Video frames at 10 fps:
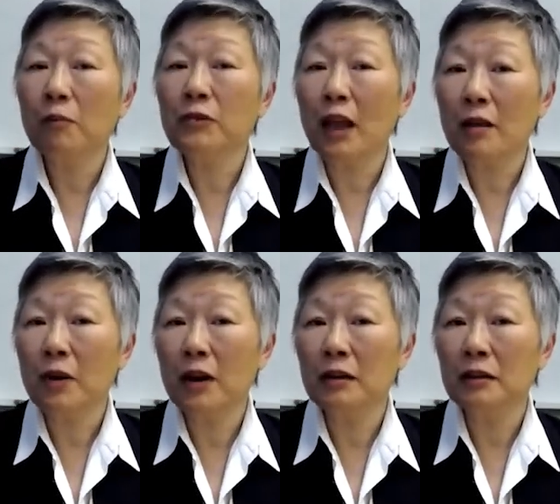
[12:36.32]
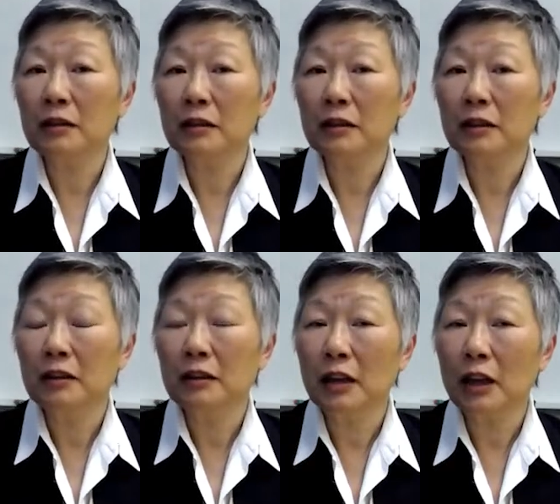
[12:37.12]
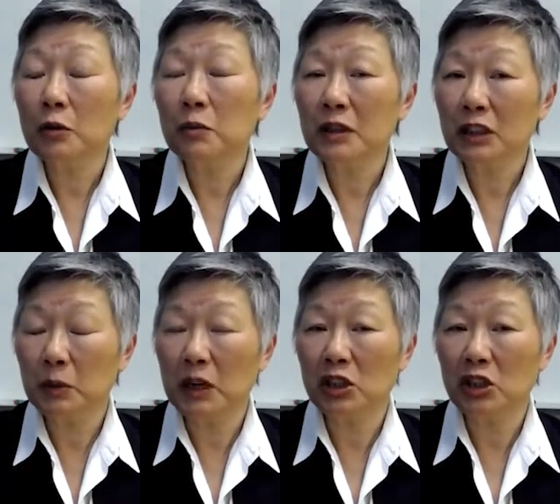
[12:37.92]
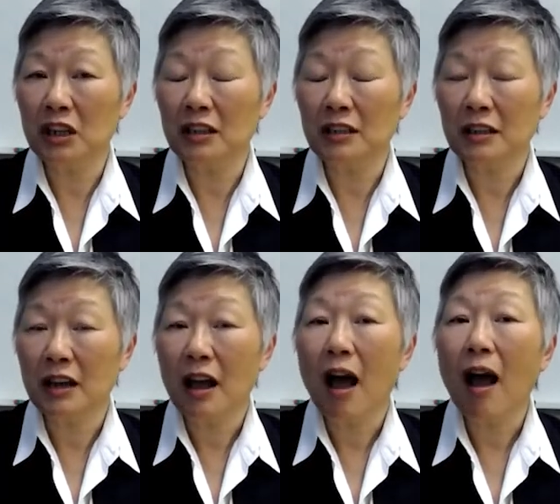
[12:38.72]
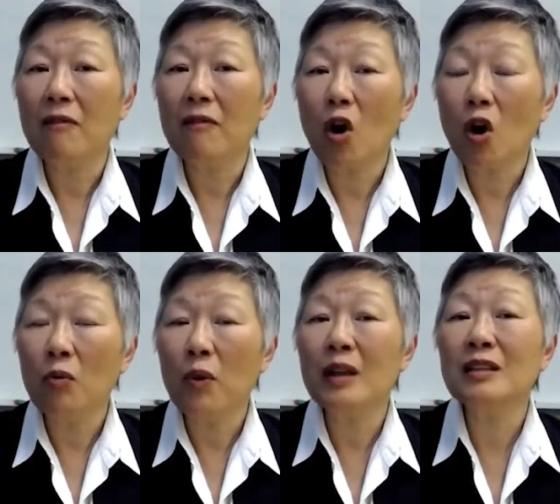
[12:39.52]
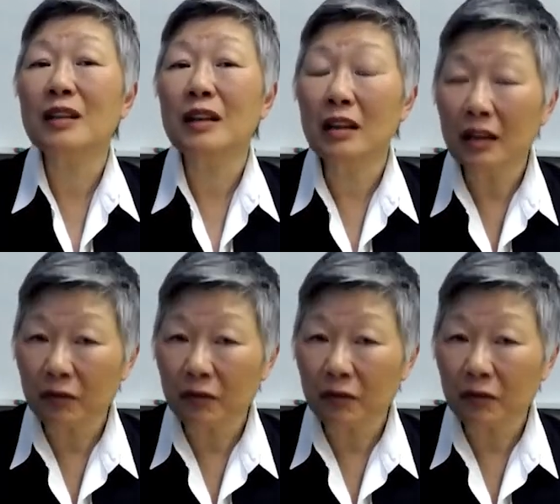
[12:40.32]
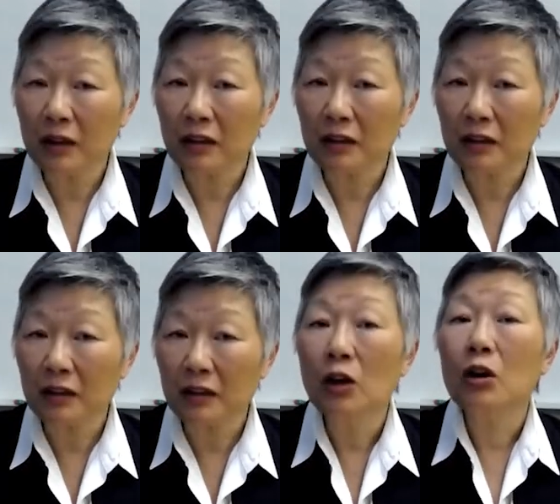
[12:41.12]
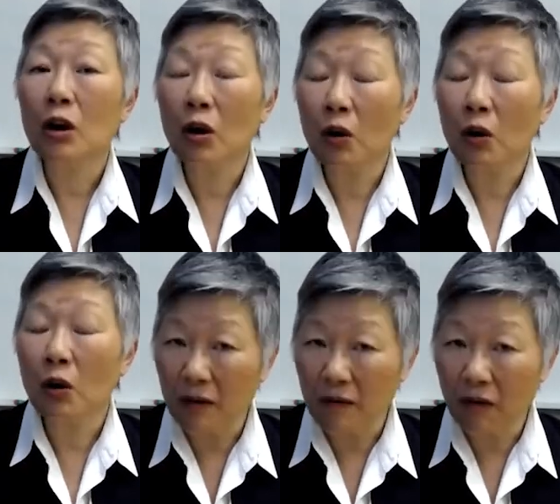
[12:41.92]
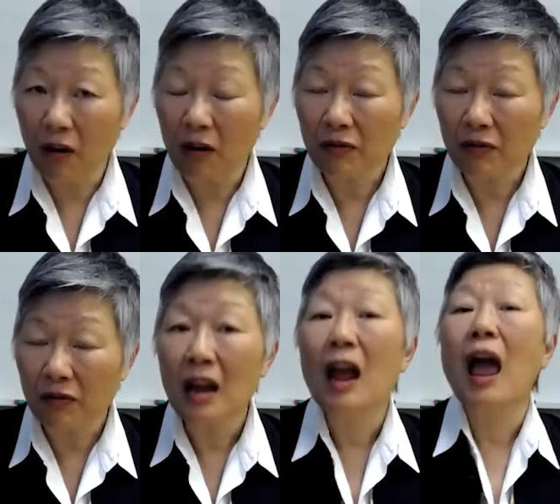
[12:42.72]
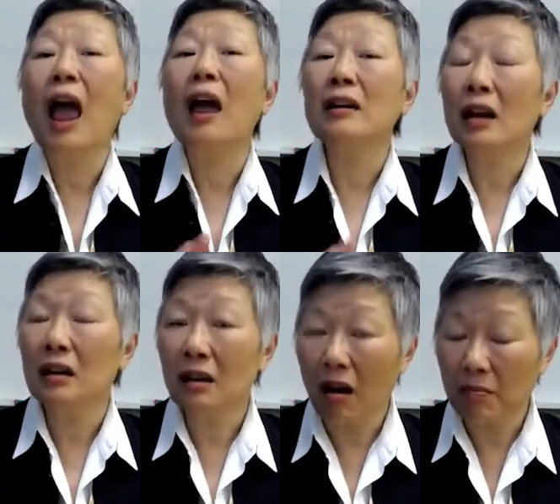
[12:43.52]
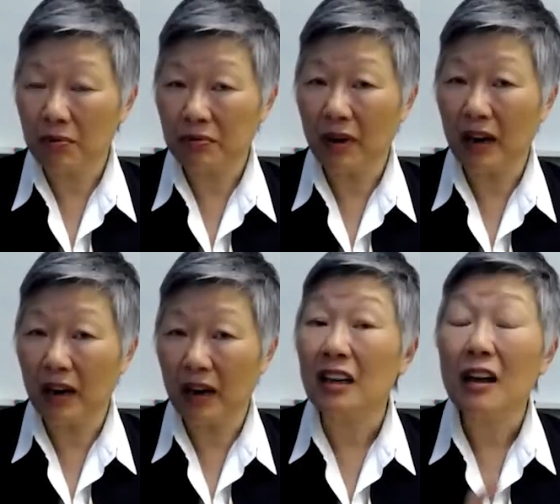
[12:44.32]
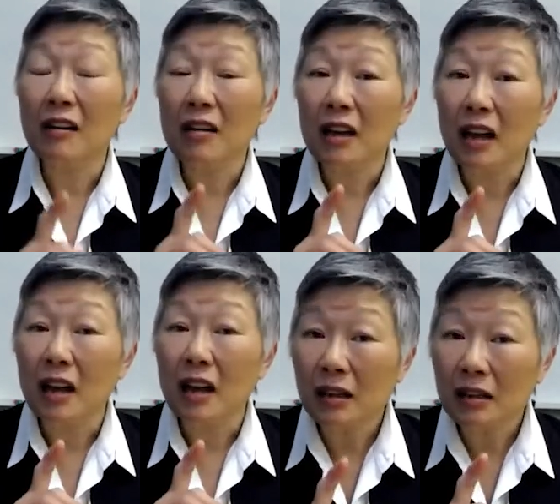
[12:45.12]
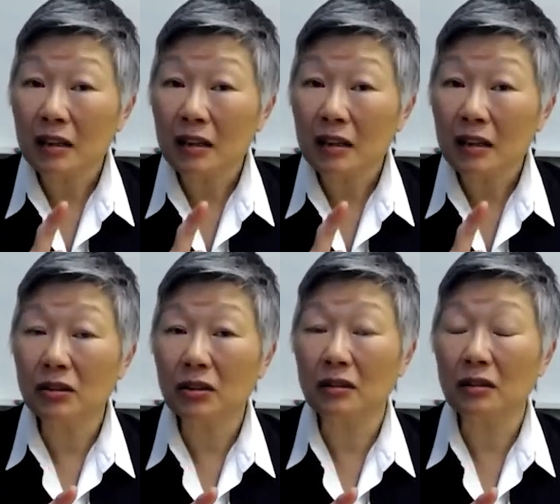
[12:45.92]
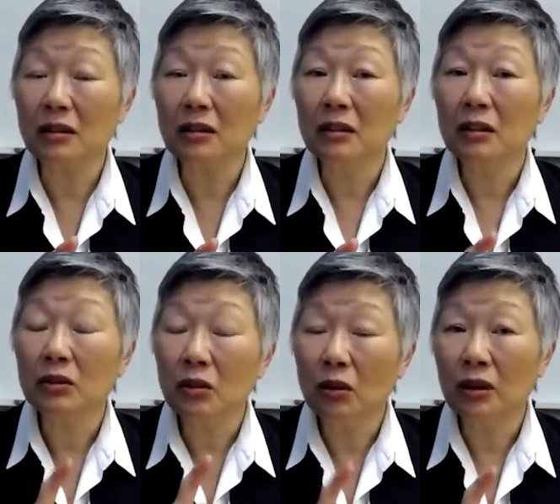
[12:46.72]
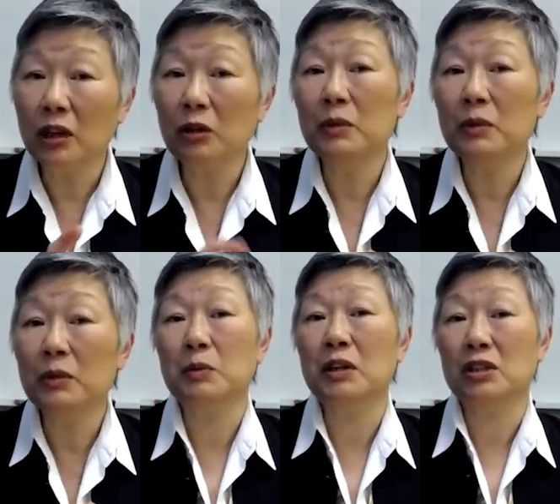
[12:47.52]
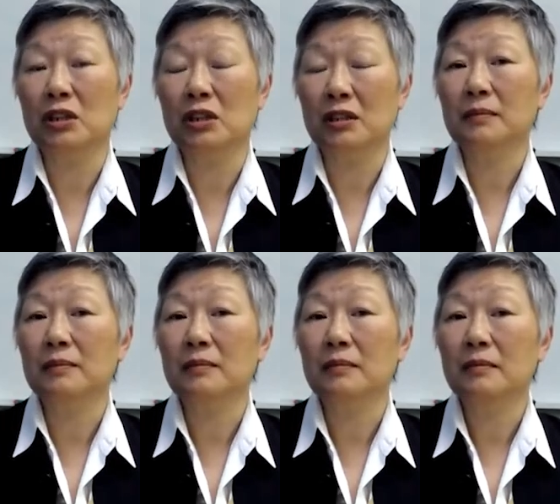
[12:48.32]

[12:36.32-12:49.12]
From day one, the human species have always lived with, co-evolved, and incorporated intelligent non-human species